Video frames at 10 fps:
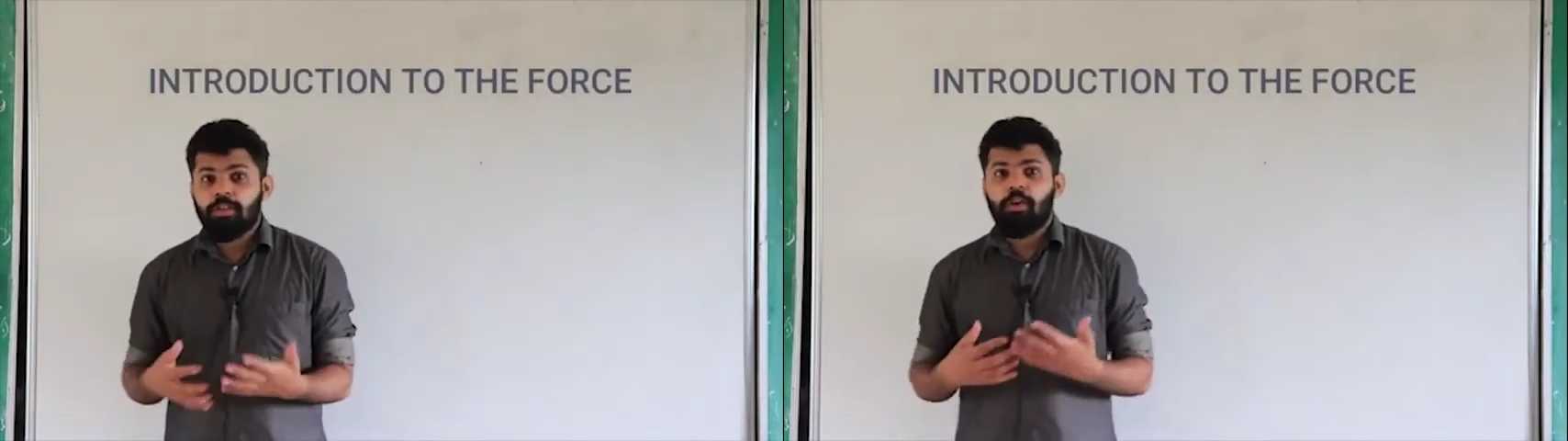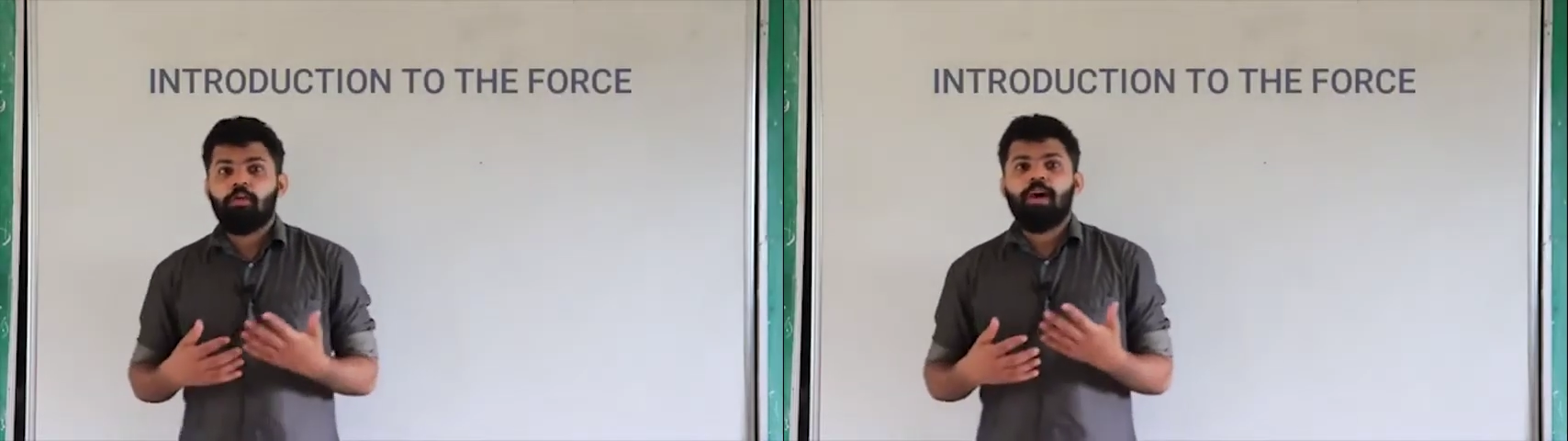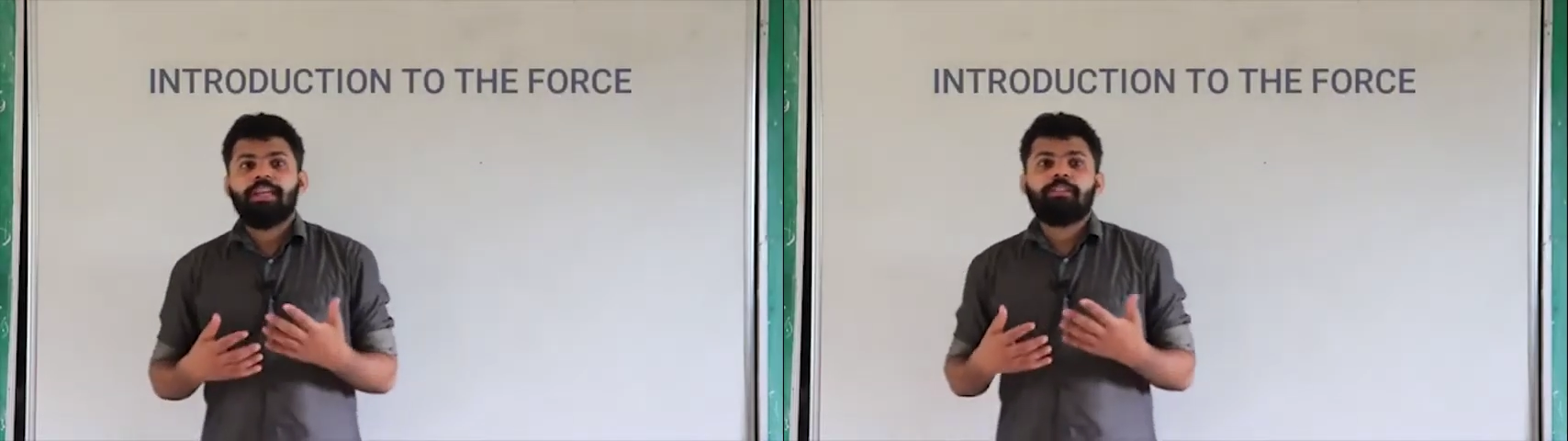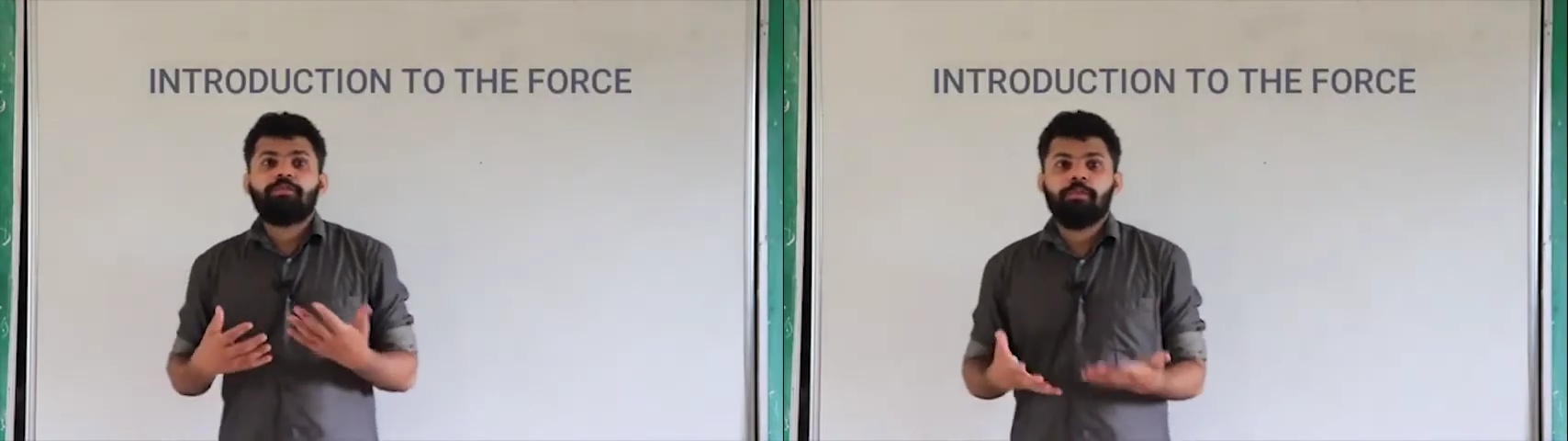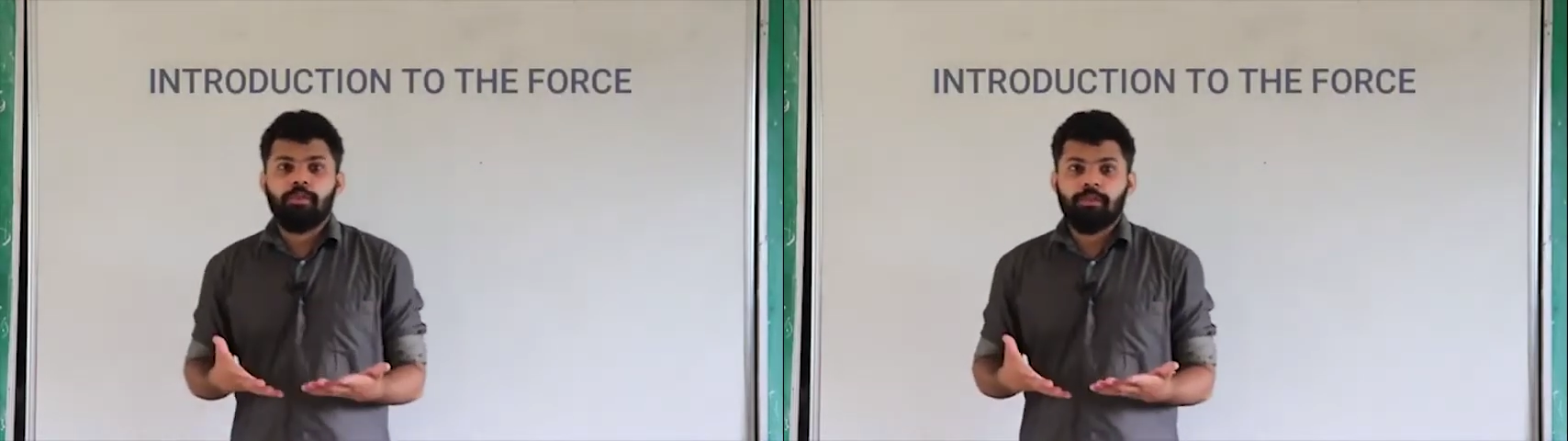know what is
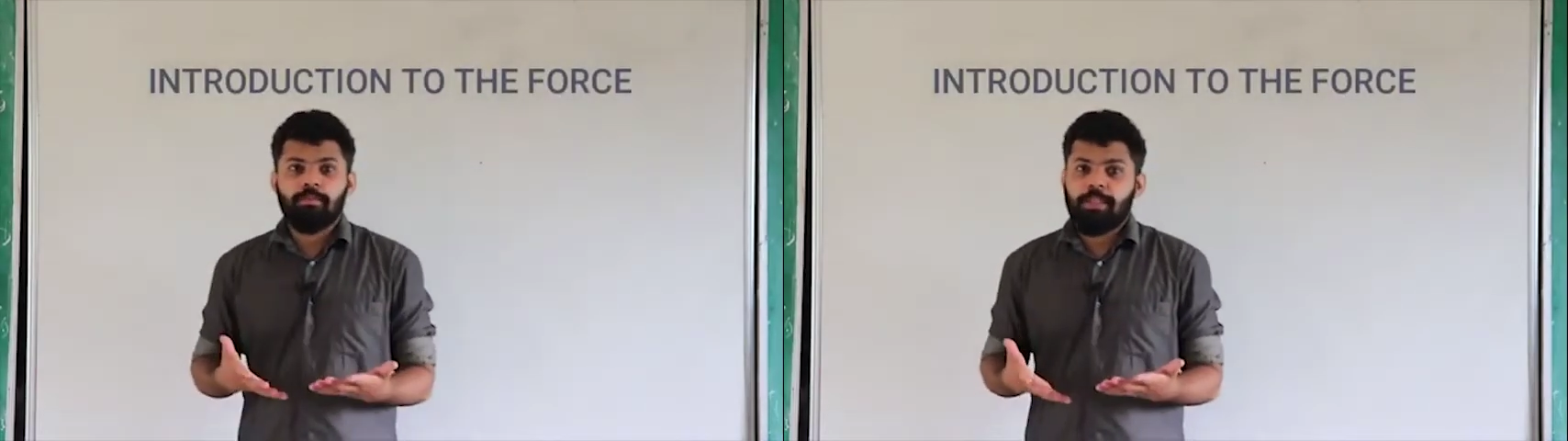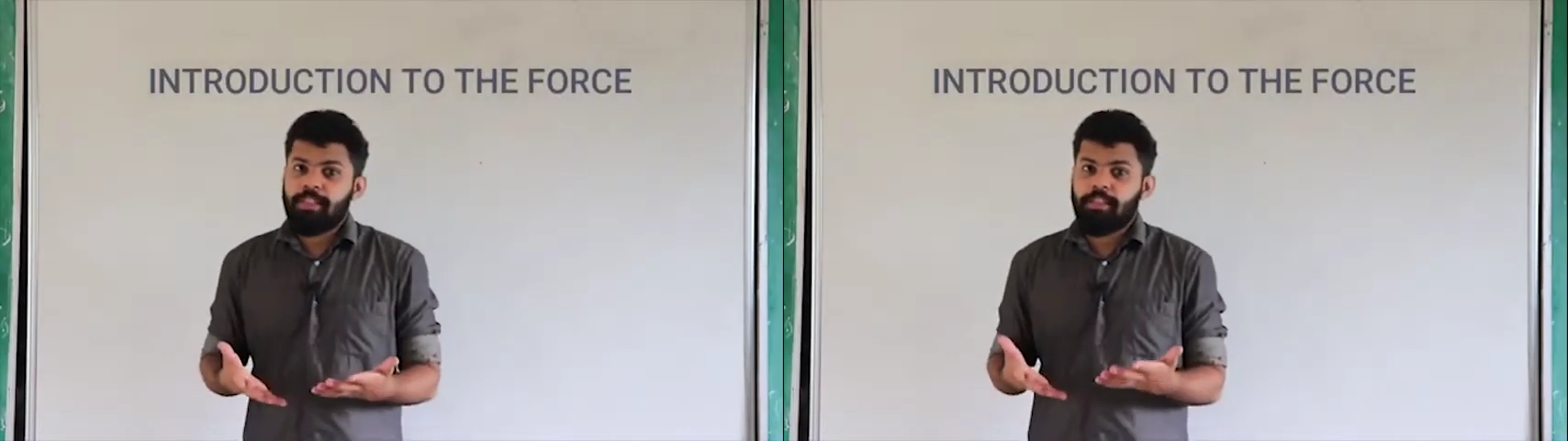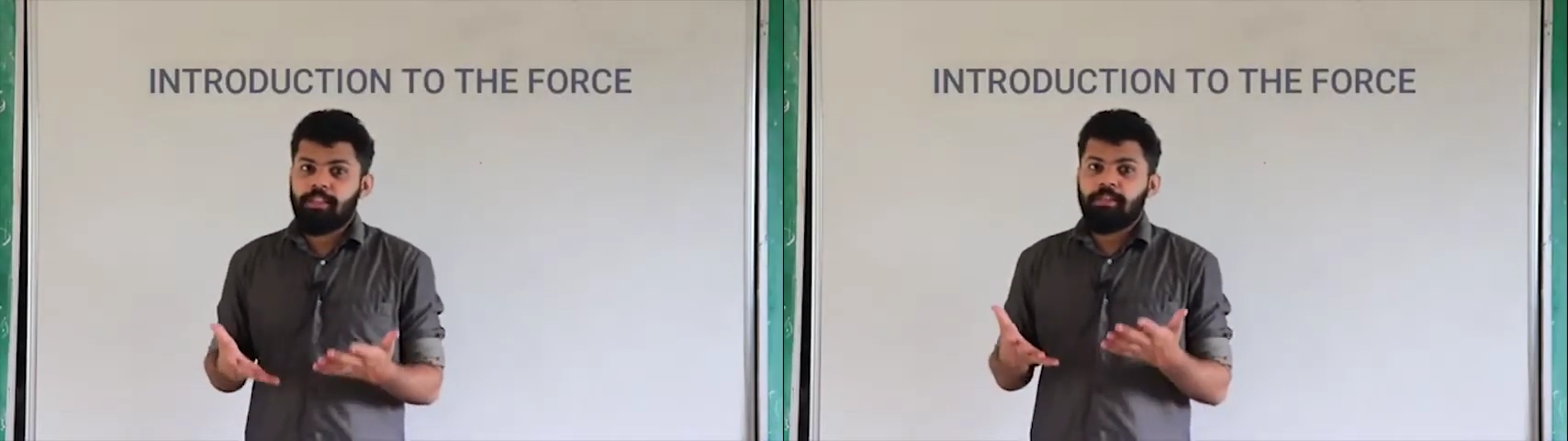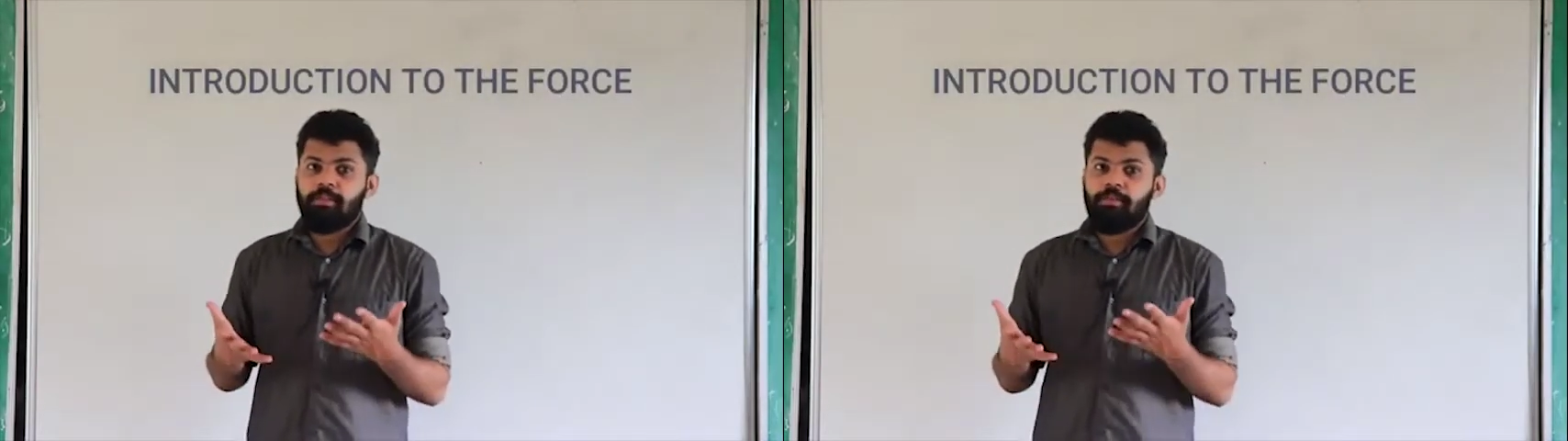force because